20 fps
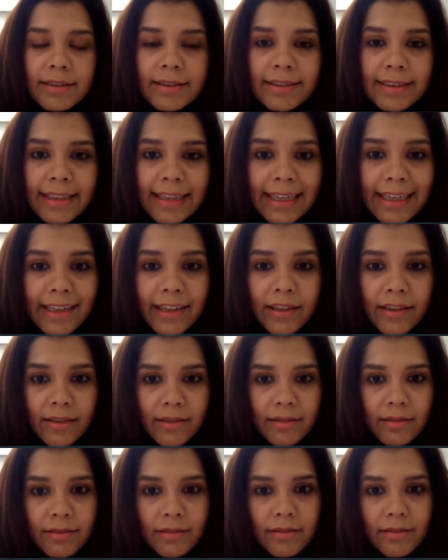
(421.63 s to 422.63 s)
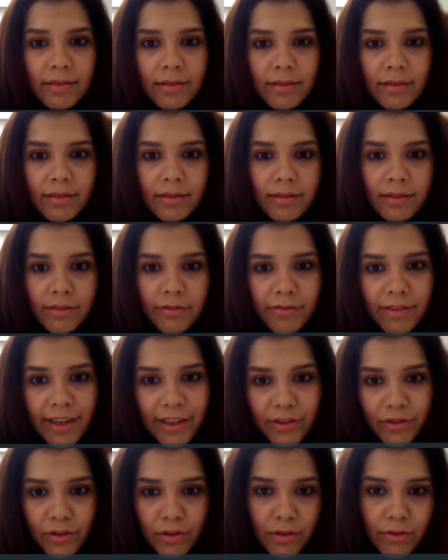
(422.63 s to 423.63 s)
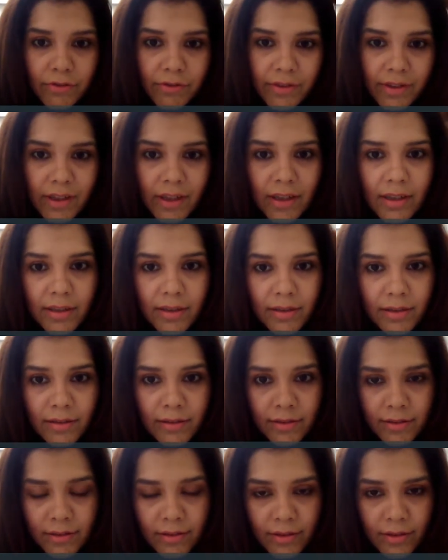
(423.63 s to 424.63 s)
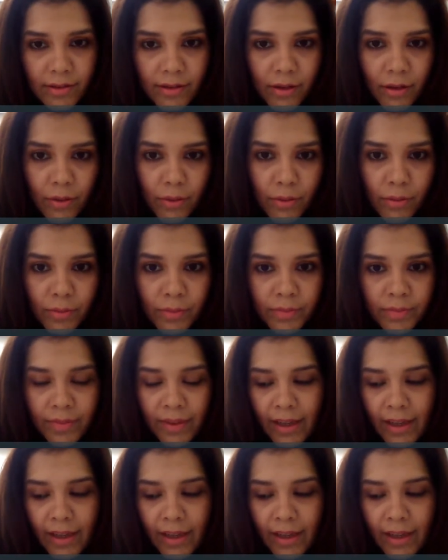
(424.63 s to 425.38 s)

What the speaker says: sleek reflection of the color. So